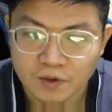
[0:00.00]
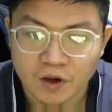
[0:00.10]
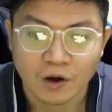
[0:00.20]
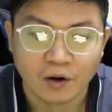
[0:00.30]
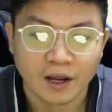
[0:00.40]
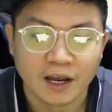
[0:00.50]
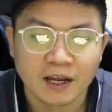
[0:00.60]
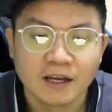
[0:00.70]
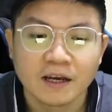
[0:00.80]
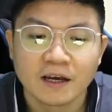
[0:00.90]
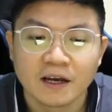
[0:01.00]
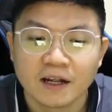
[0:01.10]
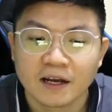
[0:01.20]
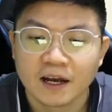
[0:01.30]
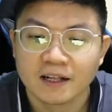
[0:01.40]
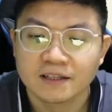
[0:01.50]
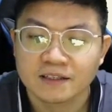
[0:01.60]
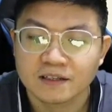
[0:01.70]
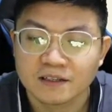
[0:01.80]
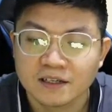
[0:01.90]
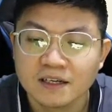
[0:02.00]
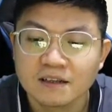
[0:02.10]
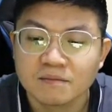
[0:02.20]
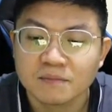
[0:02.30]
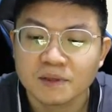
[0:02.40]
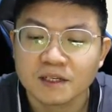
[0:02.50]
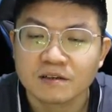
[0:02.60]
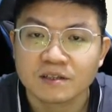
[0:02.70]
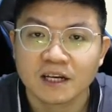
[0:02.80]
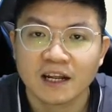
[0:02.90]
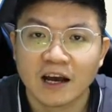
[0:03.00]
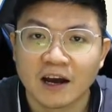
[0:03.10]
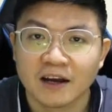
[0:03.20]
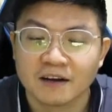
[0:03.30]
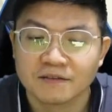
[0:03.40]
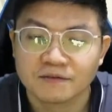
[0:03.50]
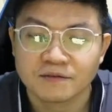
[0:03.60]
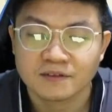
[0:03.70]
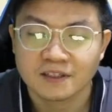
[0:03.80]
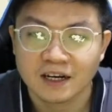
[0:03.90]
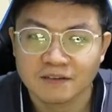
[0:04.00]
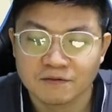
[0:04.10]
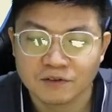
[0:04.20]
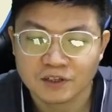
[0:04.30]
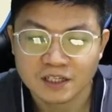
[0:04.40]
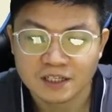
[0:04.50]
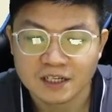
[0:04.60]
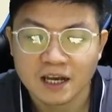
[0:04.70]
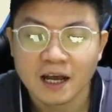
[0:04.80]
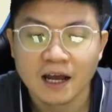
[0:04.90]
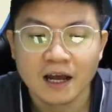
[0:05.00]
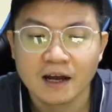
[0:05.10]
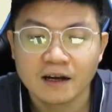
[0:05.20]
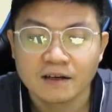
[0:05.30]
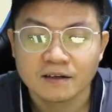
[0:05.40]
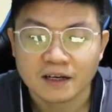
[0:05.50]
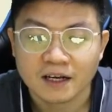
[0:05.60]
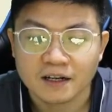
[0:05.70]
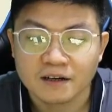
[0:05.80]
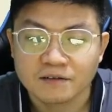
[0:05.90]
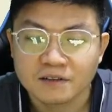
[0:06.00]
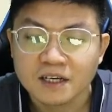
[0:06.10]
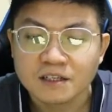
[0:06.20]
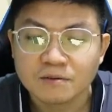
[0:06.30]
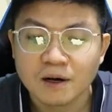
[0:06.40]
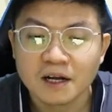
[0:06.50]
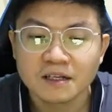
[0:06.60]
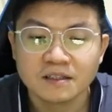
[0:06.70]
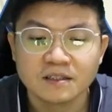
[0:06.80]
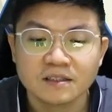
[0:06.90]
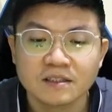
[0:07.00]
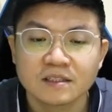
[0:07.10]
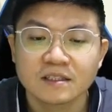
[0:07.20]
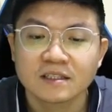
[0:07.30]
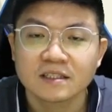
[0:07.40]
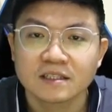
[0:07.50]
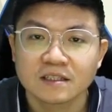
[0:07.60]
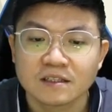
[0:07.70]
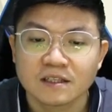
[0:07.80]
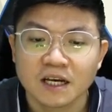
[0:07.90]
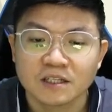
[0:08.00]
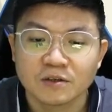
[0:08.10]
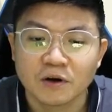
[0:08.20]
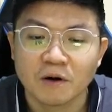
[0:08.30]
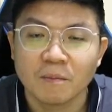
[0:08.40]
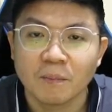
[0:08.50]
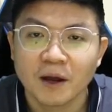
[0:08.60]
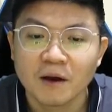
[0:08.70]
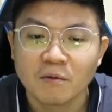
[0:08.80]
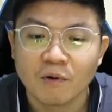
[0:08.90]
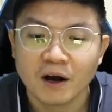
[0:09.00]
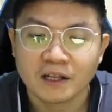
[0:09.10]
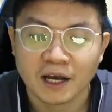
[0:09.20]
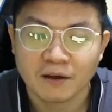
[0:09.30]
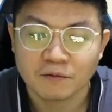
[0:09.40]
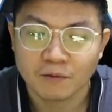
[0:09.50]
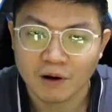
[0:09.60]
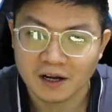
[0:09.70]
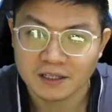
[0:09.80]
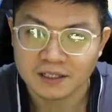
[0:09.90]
Okay, and I cancel it, meaning to say that I have done for this. Okay, now next one, as you compare 1 and 1,